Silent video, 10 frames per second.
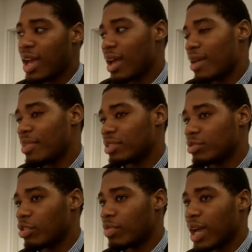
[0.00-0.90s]
I
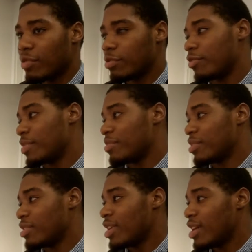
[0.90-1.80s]
bet you nobody will
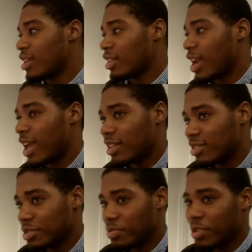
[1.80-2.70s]
remember that I had
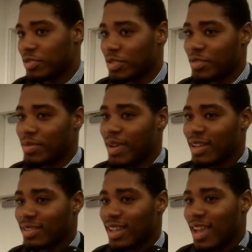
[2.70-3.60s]
6 points, 3
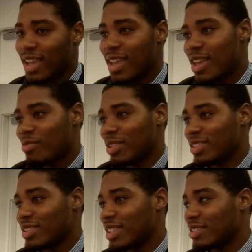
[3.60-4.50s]
rebounds today.
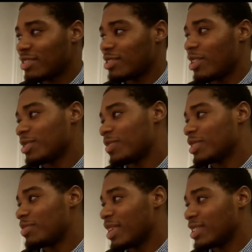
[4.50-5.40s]
Once the season starts,
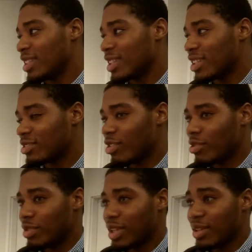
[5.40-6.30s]
once the Big Ten gets
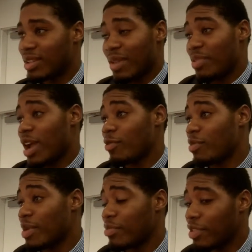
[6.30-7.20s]
going, and they probably
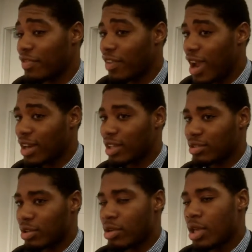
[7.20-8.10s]
won't remember it Friday.
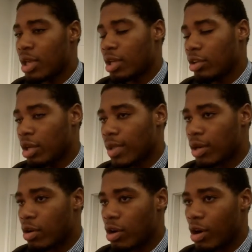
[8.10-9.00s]
So, you know, I'm
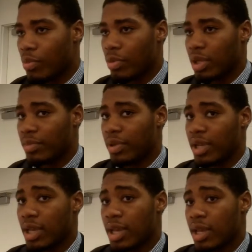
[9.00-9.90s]
not going to harp on it,
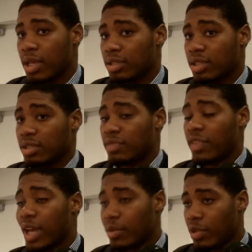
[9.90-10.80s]
but just
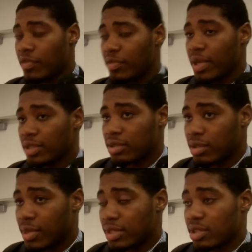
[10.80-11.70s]
valuable information
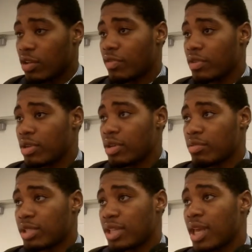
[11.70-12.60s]
to myself or
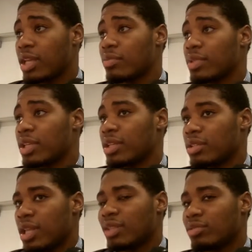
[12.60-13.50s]
what's ahead of me.
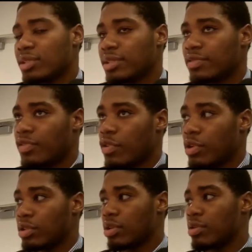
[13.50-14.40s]
And that's what this is
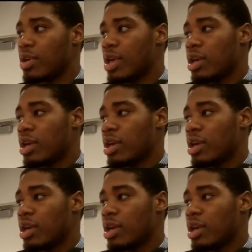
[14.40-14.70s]
for, you know.